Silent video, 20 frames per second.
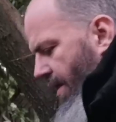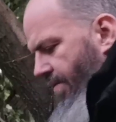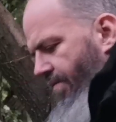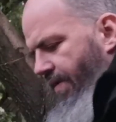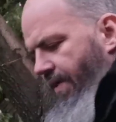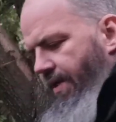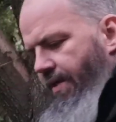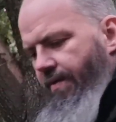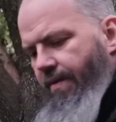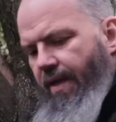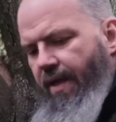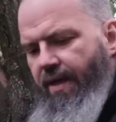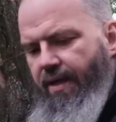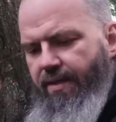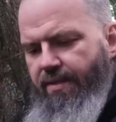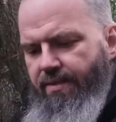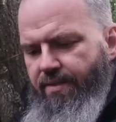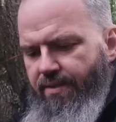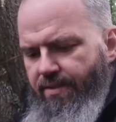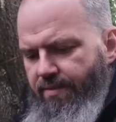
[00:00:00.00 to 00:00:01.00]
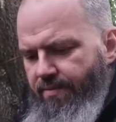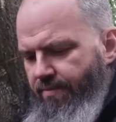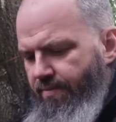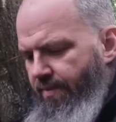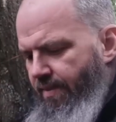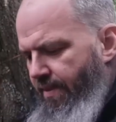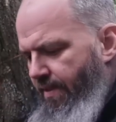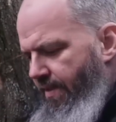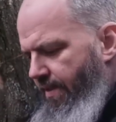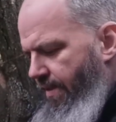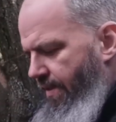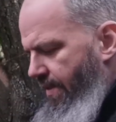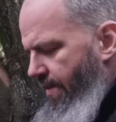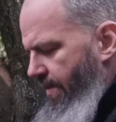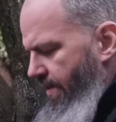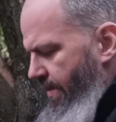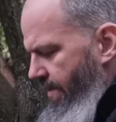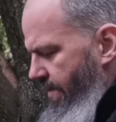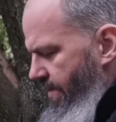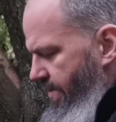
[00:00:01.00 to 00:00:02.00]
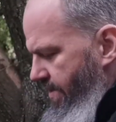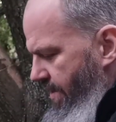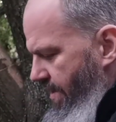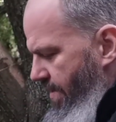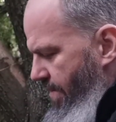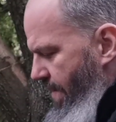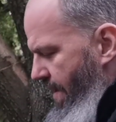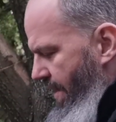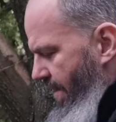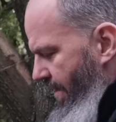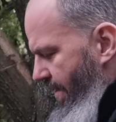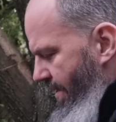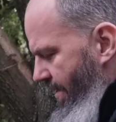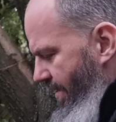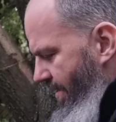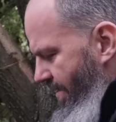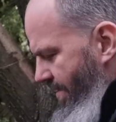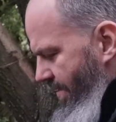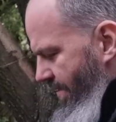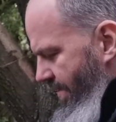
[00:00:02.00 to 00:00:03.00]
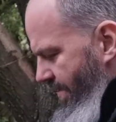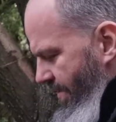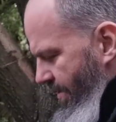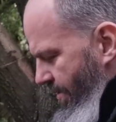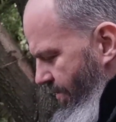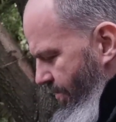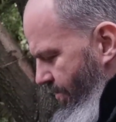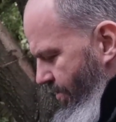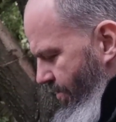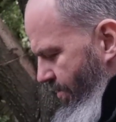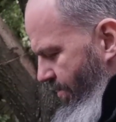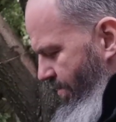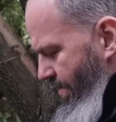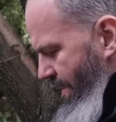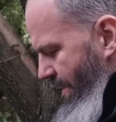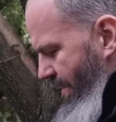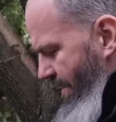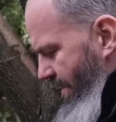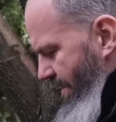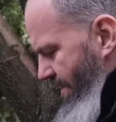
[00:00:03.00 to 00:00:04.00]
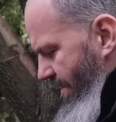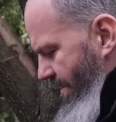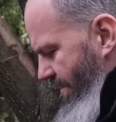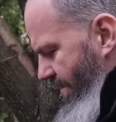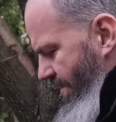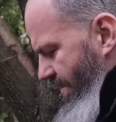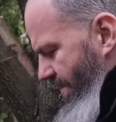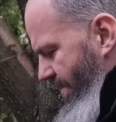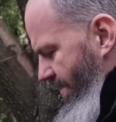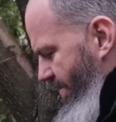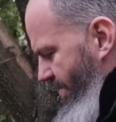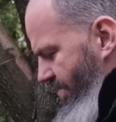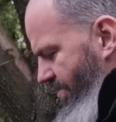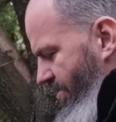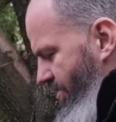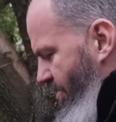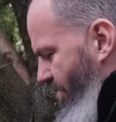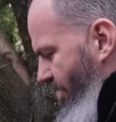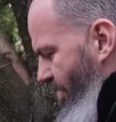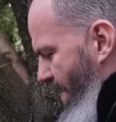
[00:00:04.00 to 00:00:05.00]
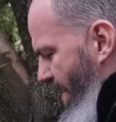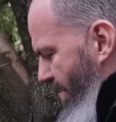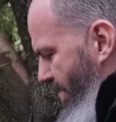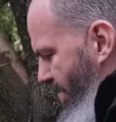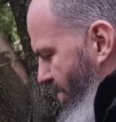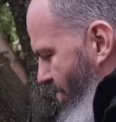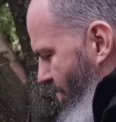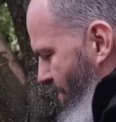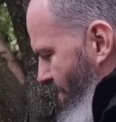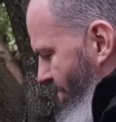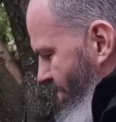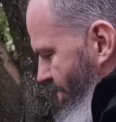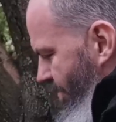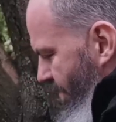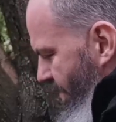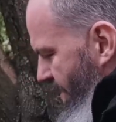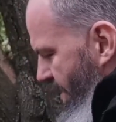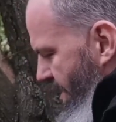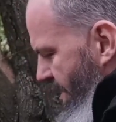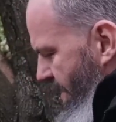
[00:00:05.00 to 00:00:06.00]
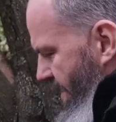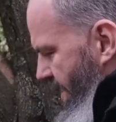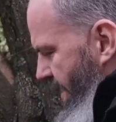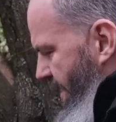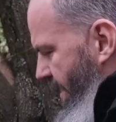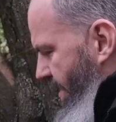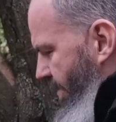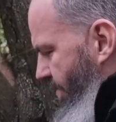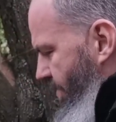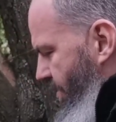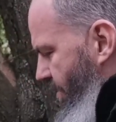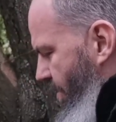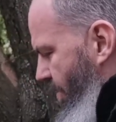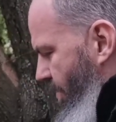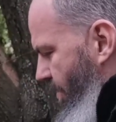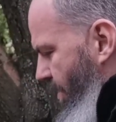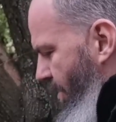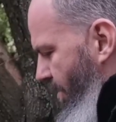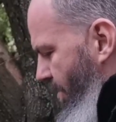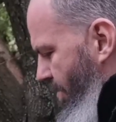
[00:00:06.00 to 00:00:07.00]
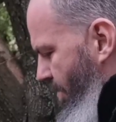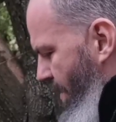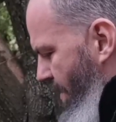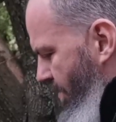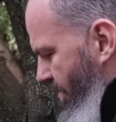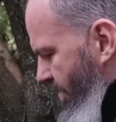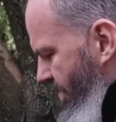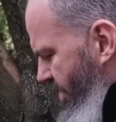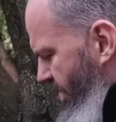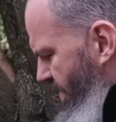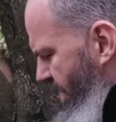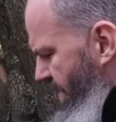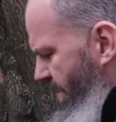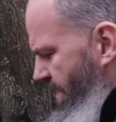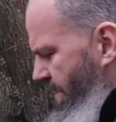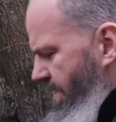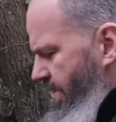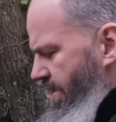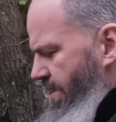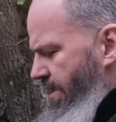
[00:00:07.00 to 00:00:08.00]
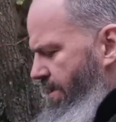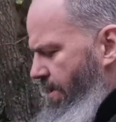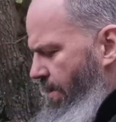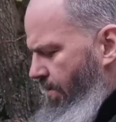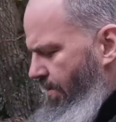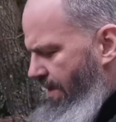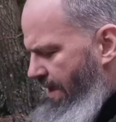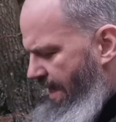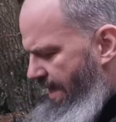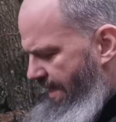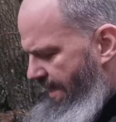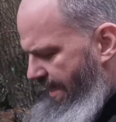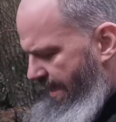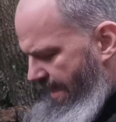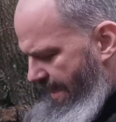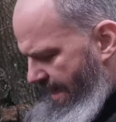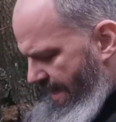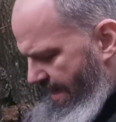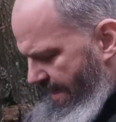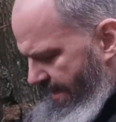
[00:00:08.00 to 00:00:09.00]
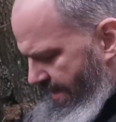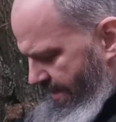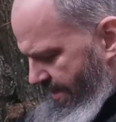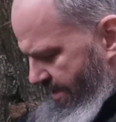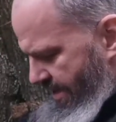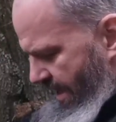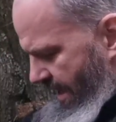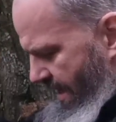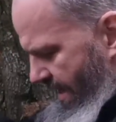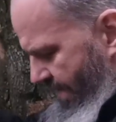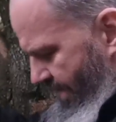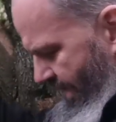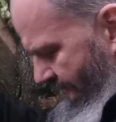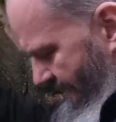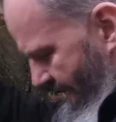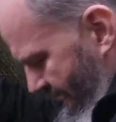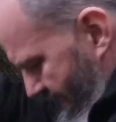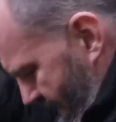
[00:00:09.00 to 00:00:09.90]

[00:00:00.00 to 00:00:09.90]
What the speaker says: ivy, and there's an American YouTuber, just a random one, and he was going on about they don't like English ivy.